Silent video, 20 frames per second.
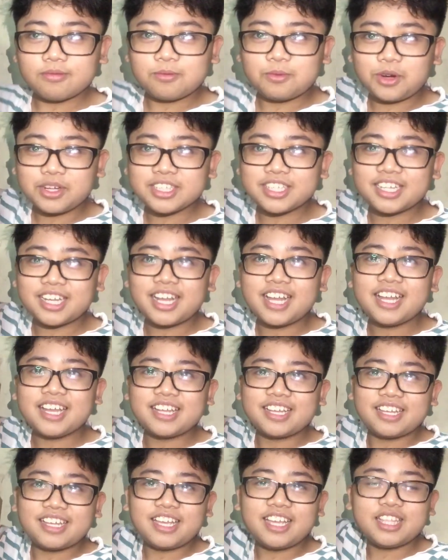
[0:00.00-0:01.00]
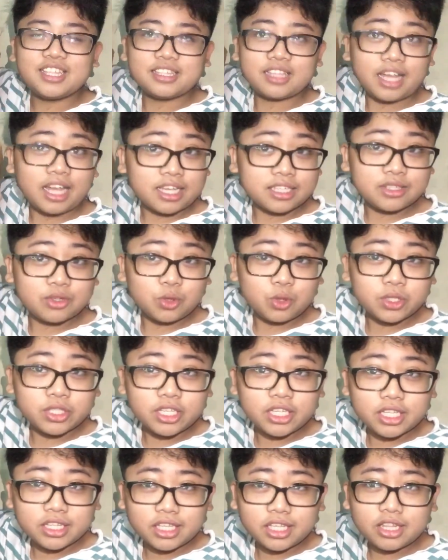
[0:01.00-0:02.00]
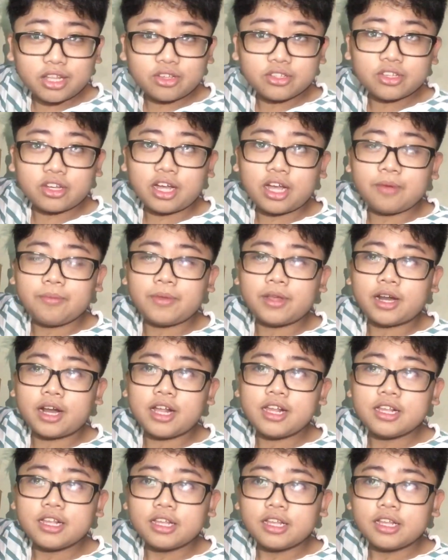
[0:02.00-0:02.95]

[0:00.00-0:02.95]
Bukas na nga. And as you can see, natin ako sa camera.